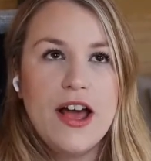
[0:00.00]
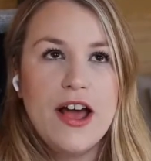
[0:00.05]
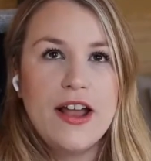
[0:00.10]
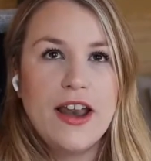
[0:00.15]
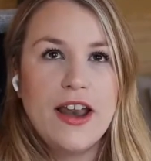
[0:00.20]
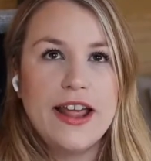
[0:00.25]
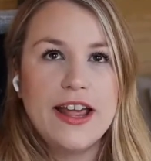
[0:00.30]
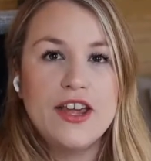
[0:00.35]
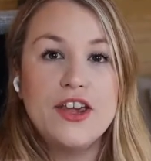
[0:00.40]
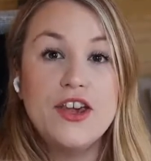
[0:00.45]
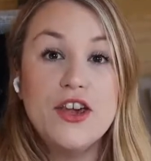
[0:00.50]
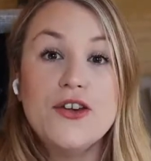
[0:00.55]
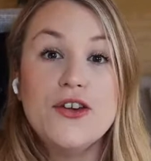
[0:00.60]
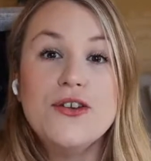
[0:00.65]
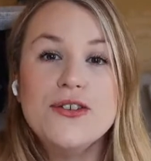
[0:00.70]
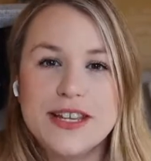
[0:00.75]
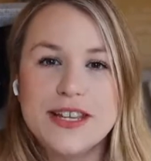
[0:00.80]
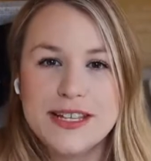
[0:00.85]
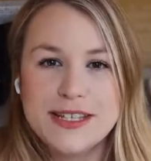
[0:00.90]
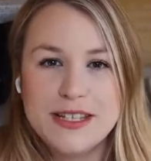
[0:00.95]
like
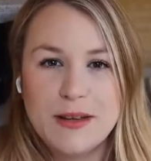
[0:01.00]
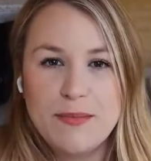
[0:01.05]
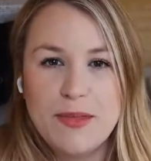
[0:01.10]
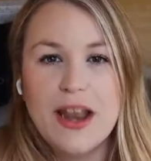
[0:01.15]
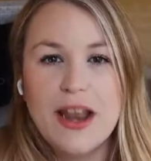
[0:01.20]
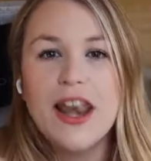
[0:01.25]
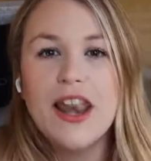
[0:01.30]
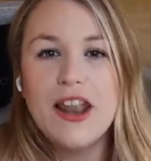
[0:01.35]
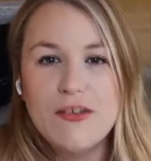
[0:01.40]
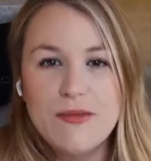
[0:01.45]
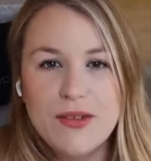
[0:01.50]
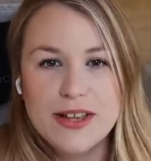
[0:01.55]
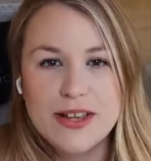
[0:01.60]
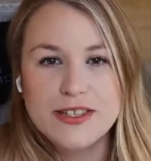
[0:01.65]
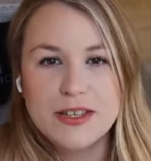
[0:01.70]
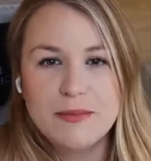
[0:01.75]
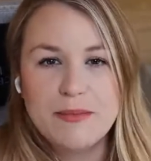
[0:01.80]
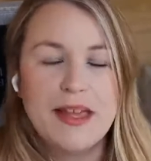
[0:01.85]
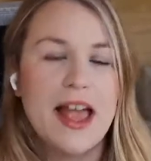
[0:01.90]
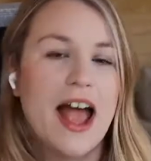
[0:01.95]
using something, loving
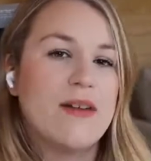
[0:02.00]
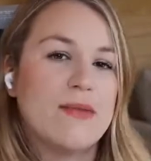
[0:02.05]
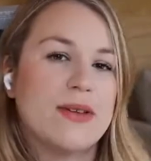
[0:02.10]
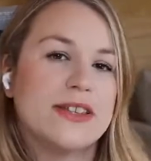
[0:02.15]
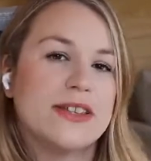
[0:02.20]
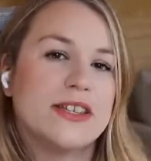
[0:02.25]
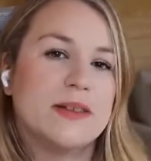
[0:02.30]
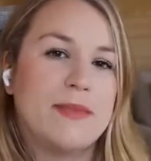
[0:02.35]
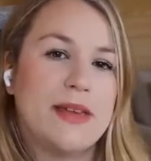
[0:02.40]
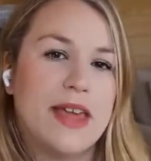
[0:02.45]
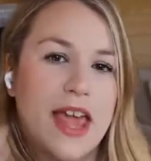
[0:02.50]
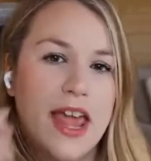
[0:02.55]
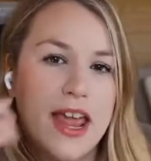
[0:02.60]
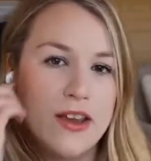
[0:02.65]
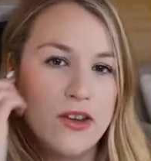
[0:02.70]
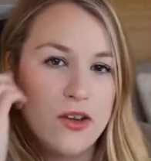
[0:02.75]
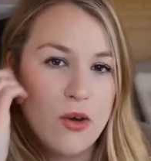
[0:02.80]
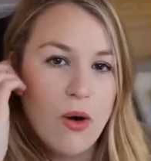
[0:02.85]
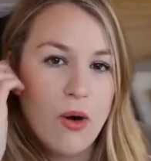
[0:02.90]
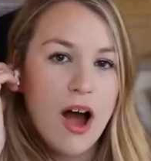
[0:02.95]
something, having something
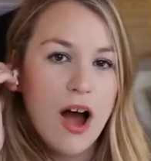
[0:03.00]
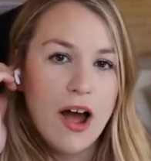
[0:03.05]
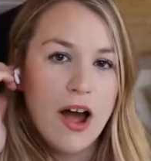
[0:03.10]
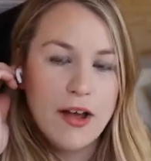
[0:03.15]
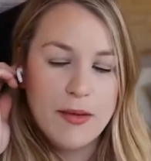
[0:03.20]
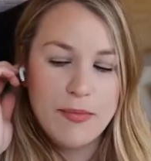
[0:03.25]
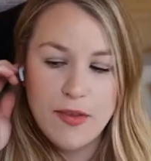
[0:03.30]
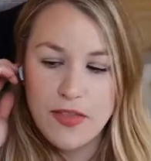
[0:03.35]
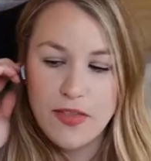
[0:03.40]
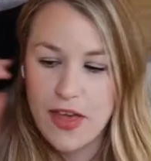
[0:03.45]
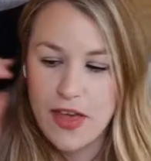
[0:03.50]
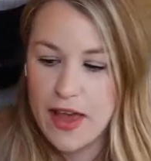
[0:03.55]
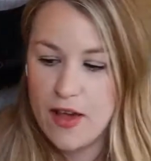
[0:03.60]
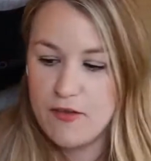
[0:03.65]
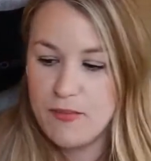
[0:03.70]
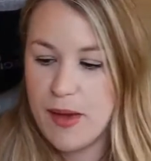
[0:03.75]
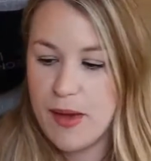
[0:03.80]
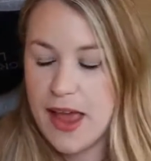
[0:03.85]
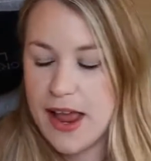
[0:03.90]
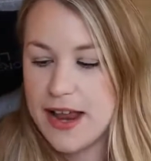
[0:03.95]
in your home that they
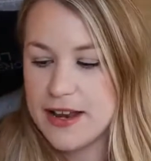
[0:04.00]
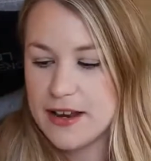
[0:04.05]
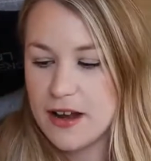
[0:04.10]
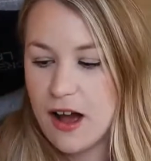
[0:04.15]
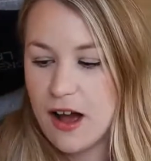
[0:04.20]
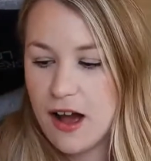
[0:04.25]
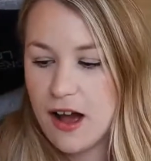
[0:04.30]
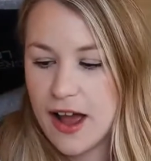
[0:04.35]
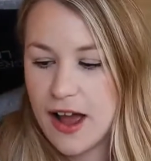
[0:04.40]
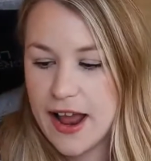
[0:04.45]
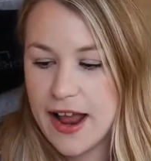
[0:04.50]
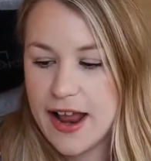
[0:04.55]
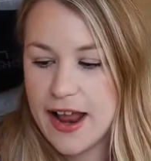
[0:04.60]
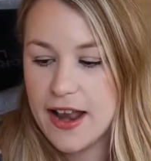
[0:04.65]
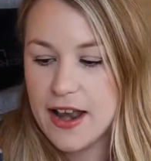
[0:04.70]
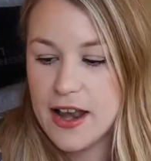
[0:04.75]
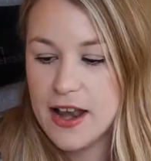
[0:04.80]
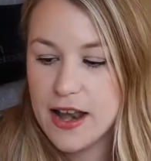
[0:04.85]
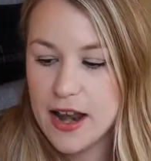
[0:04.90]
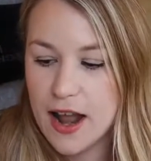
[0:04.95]
have made. I
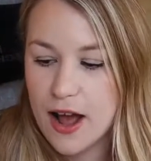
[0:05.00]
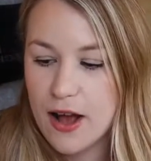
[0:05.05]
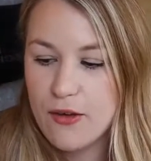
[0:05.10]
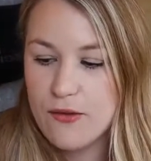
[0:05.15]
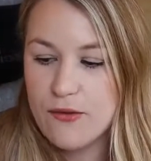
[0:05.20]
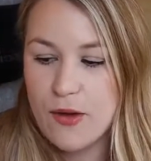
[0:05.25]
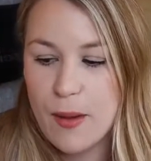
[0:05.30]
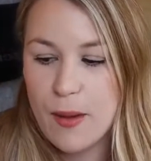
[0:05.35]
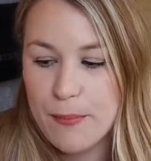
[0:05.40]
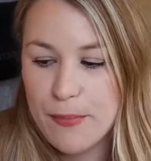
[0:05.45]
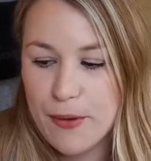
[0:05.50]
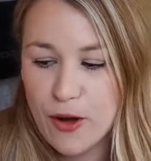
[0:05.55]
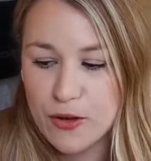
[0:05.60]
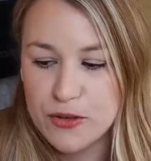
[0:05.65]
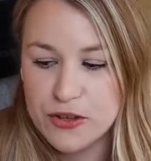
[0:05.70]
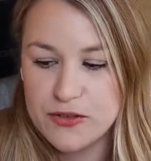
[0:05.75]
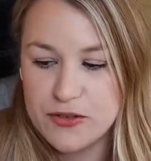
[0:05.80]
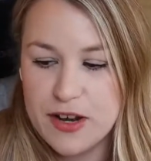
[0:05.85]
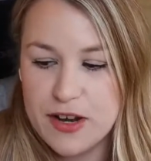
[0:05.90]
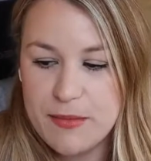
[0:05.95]
love
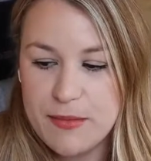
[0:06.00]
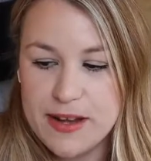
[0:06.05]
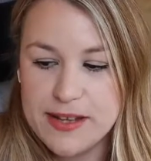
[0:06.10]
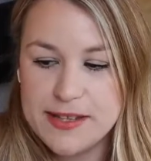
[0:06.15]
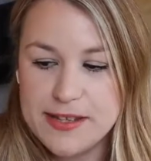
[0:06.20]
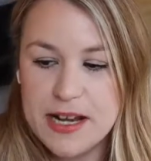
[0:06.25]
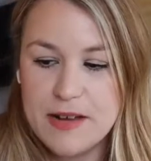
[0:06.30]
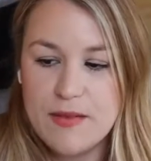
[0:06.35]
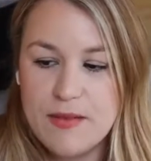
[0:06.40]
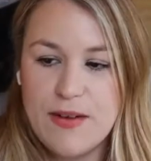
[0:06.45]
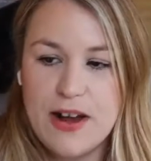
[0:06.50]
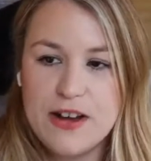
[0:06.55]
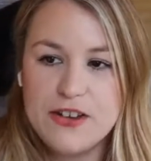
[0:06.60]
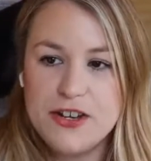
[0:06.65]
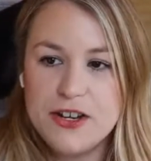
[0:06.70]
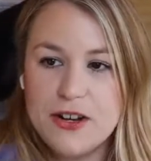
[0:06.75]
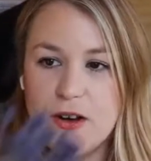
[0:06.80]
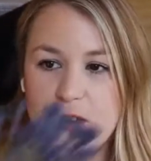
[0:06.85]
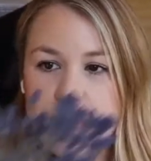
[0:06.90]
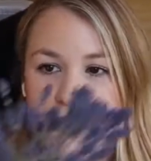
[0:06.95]
pottery myself. I've
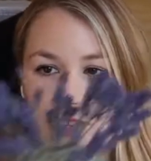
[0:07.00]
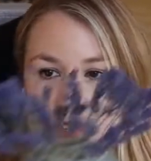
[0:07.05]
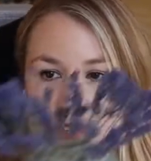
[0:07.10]
actually got this